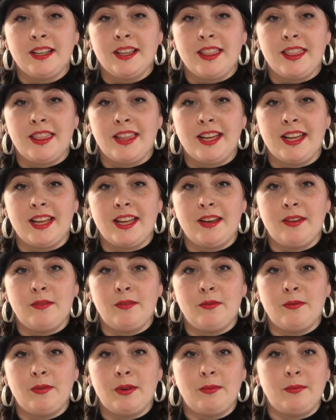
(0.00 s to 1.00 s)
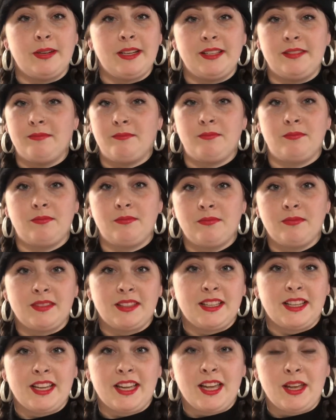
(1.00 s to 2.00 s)
than when we
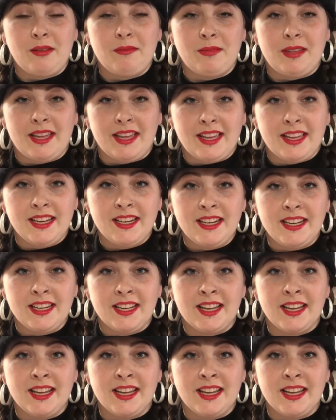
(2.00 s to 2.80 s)
came in,